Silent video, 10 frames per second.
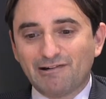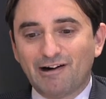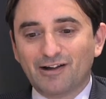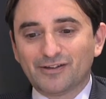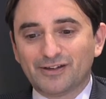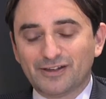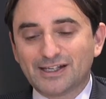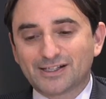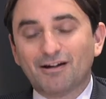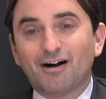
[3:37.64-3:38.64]
aren't
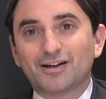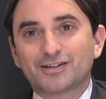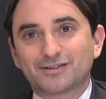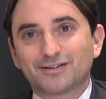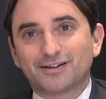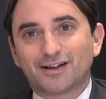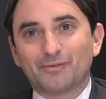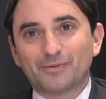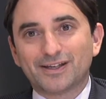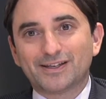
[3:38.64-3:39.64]
these large
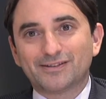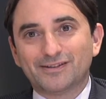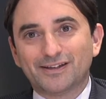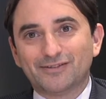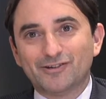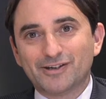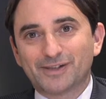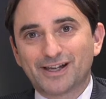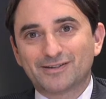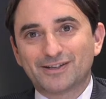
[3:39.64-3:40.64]

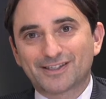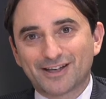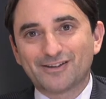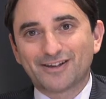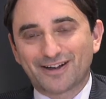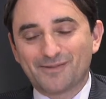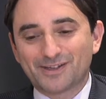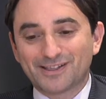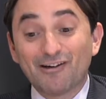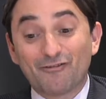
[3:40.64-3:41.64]
renewable energy solar
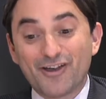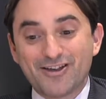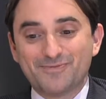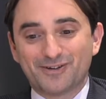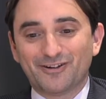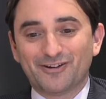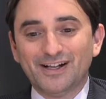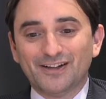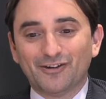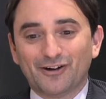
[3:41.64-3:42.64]
companies. There are a few, but not
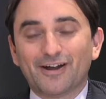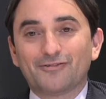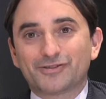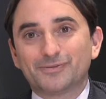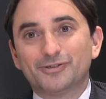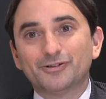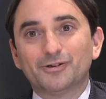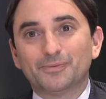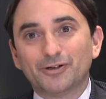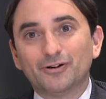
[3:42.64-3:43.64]
enough to
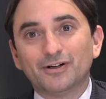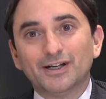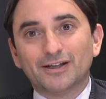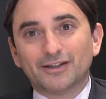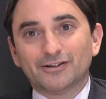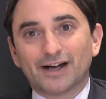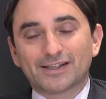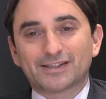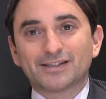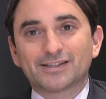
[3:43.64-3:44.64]
absorb your
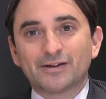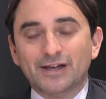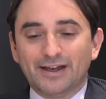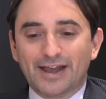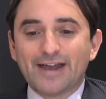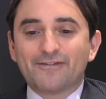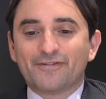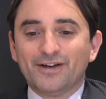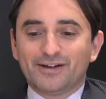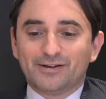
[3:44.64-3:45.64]
assets. So
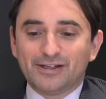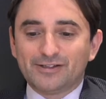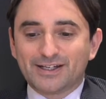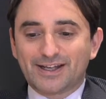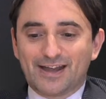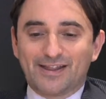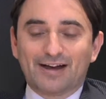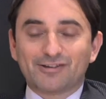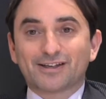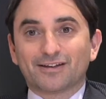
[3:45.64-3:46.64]
if you did get
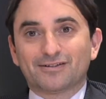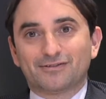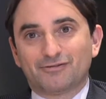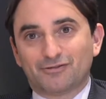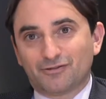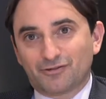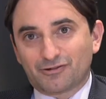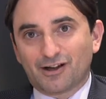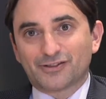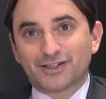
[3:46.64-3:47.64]
that sun
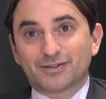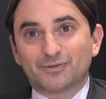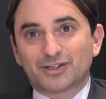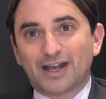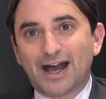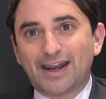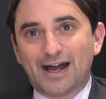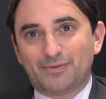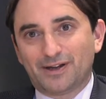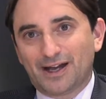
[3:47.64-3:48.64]
transition, which can
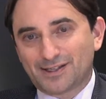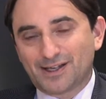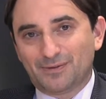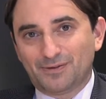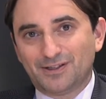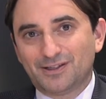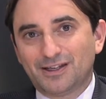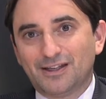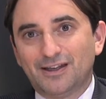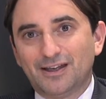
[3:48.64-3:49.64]
happen, it has happened
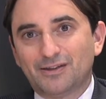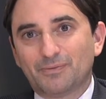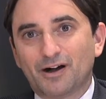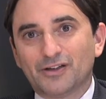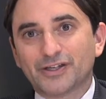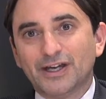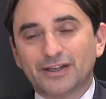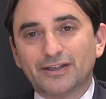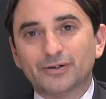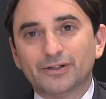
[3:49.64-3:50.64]
in the past,
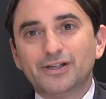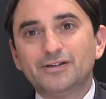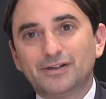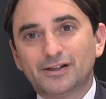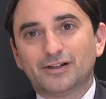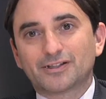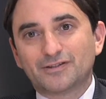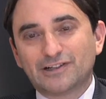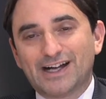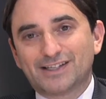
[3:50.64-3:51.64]
you will lose a lot of
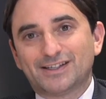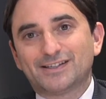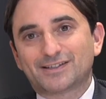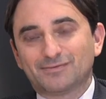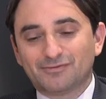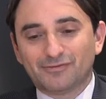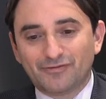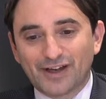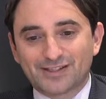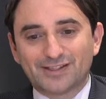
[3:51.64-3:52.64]
your assets
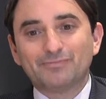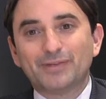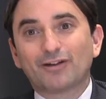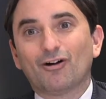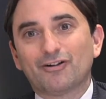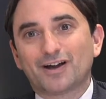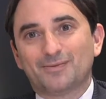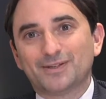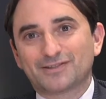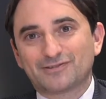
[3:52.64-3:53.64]
invested in big oil
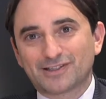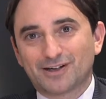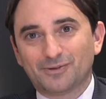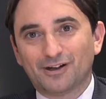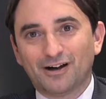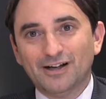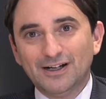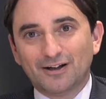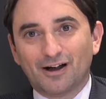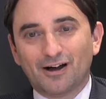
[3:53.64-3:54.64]
companies, for example,
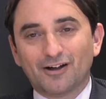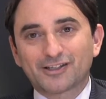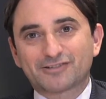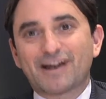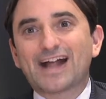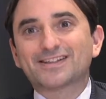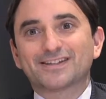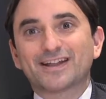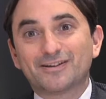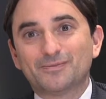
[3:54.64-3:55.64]
are
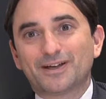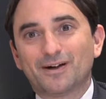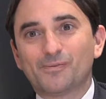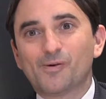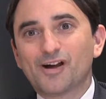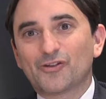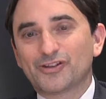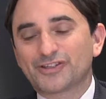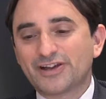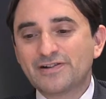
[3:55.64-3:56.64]
stranded. They could become
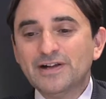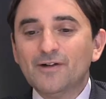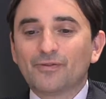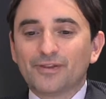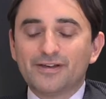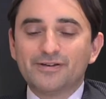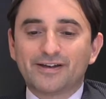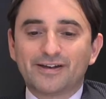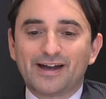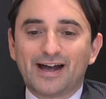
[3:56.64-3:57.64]
worthless. So you
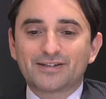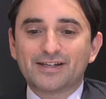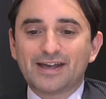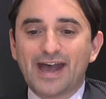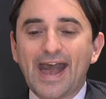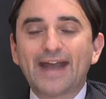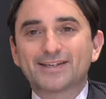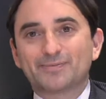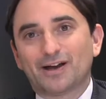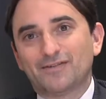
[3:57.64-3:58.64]
can actually
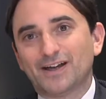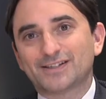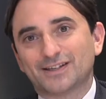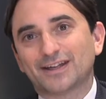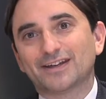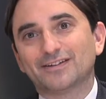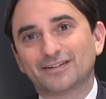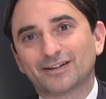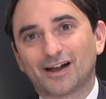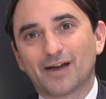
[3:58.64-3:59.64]
hedge by investing
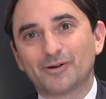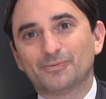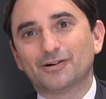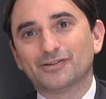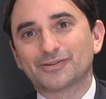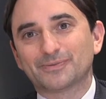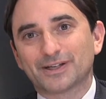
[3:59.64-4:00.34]
in climate bonds,